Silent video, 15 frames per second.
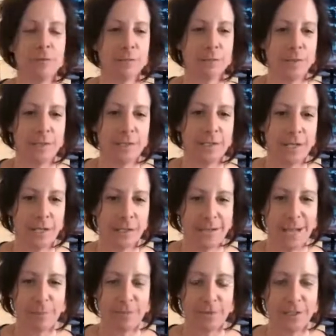in that
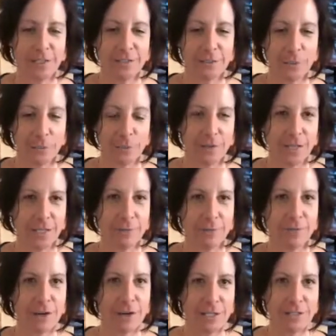Napa Valley and Silver Valley,
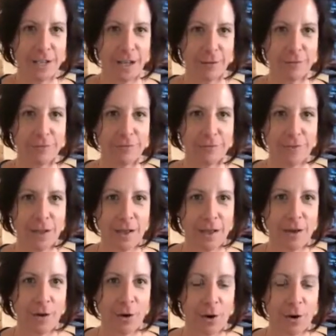very tough
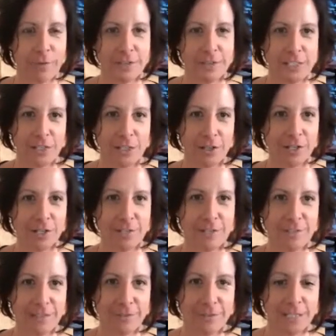harvest year in
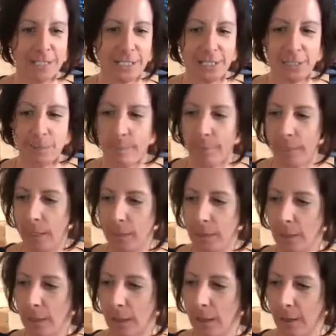17, but
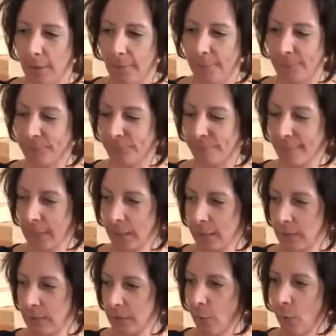you
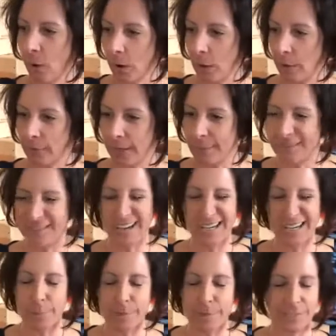know, our grapes,
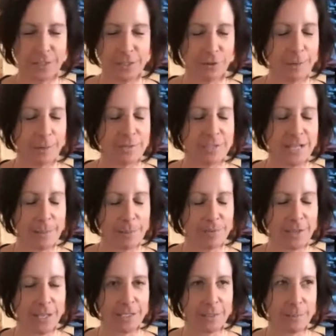90% of the grapes in Napa
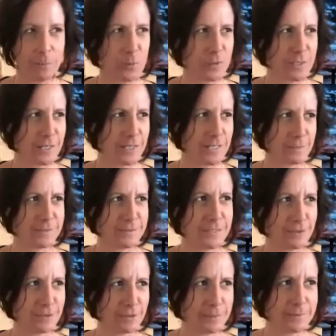Valley, more than 90% of
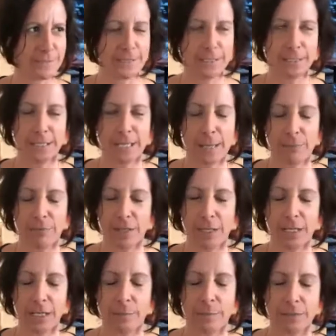the grapes, I think, in Napa
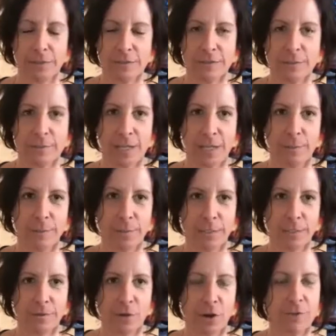Valley had
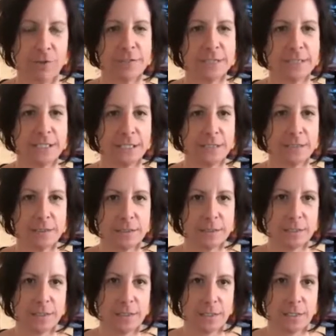been harvested
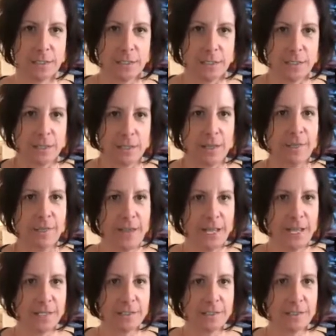
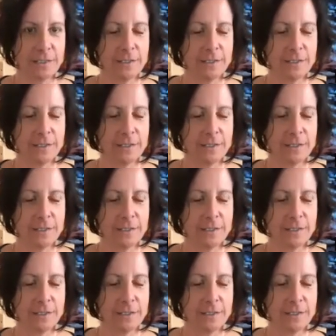then.